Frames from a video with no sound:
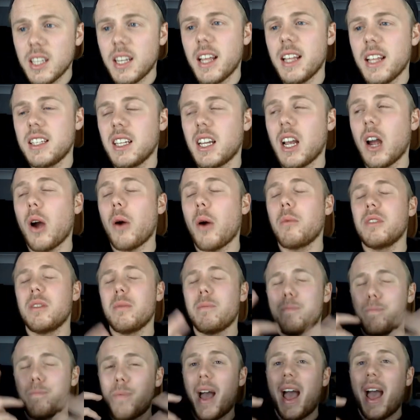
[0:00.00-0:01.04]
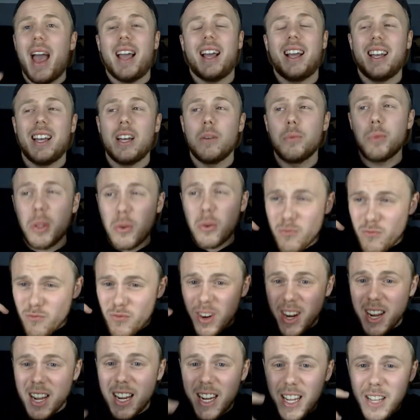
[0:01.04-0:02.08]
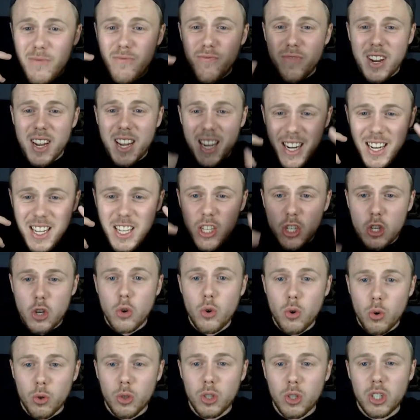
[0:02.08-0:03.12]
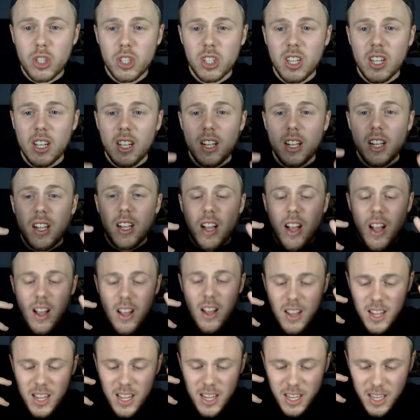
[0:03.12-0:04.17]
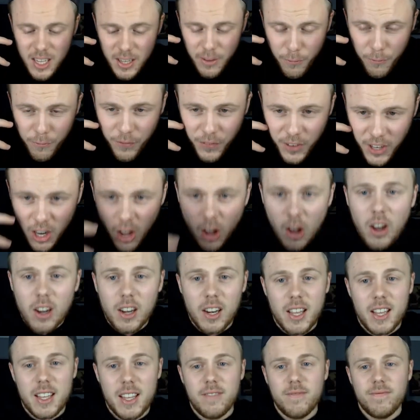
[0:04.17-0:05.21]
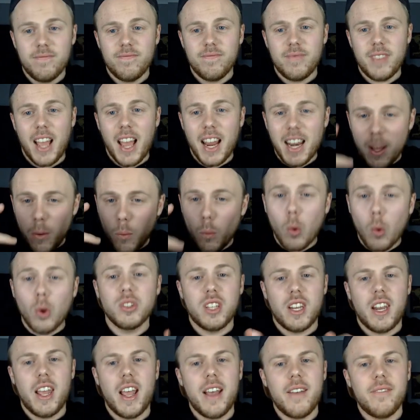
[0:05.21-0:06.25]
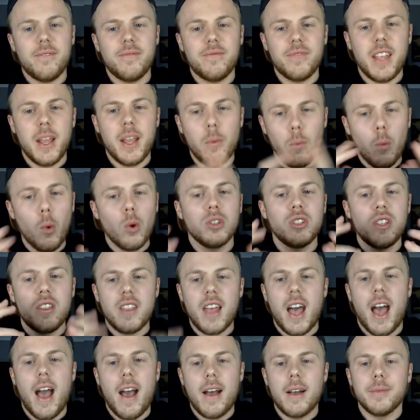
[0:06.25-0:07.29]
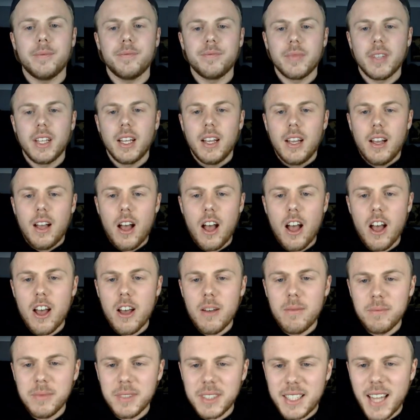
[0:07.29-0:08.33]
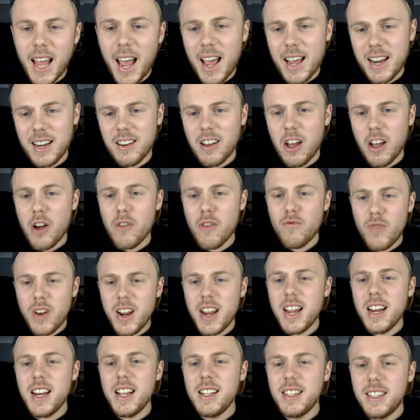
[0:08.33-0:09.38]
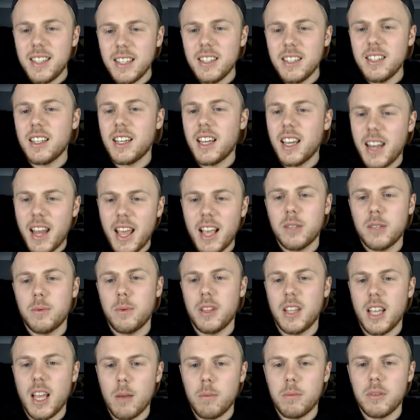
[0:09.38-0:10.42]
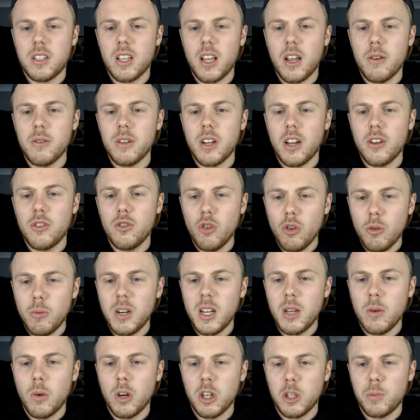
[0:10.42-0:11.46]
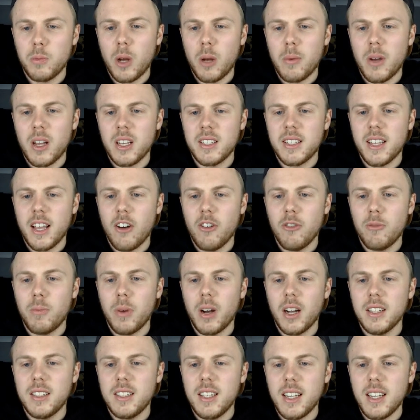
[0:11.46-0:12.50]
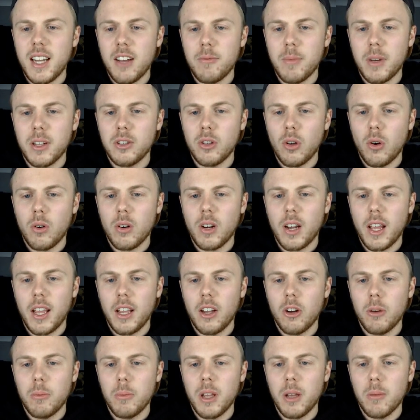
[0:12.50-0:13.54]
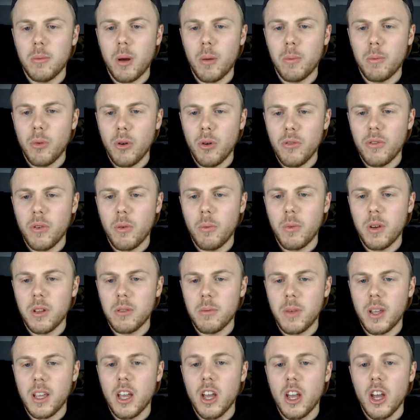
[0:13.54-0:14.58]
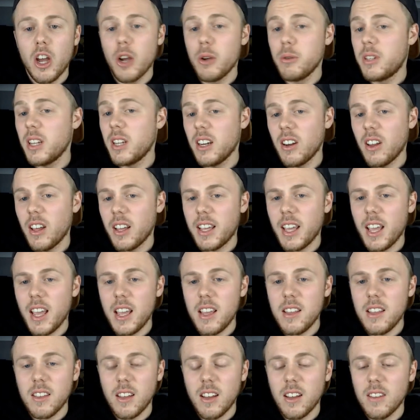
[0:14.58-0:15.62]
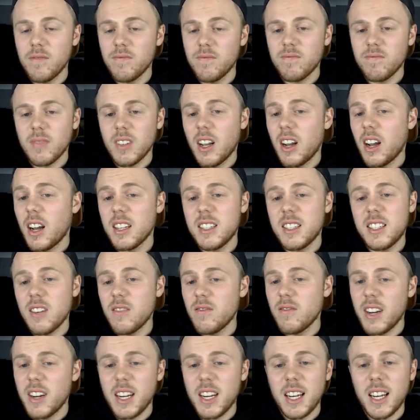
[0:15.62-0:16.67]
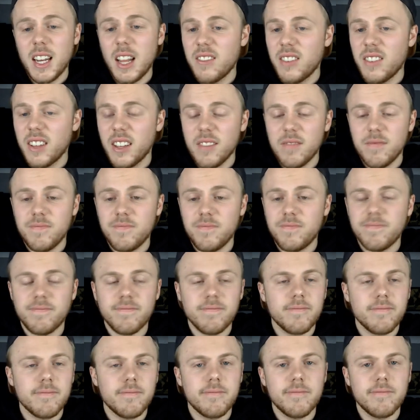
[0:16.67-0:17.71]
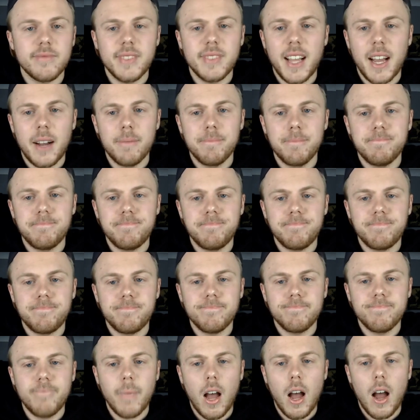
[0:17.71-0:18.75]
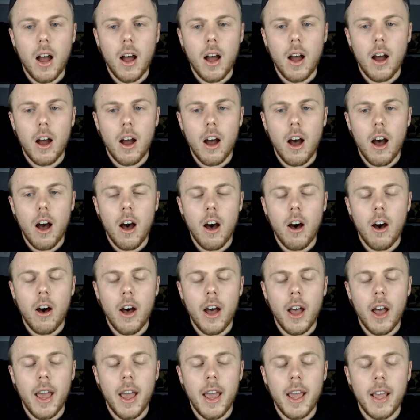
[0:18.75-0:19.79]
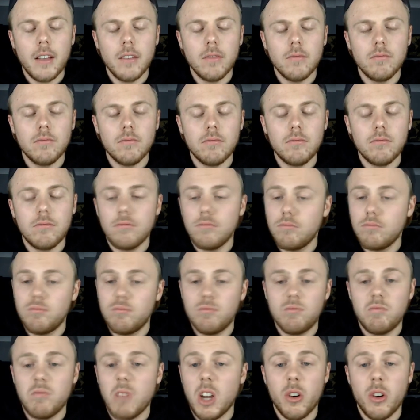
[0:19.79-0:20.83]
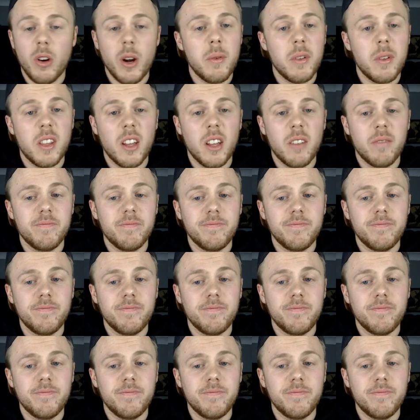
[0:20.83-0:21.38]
it to go out with a bang, with a really, really good finale. And it wasn't it. It wasn't that. Dan, I really didn't connect with the episode. I normally watch by myself, but I did have my dog laying on me and my boyfriend with me, who didn't like it either. I didn't really love it. Yeah. I agree with you.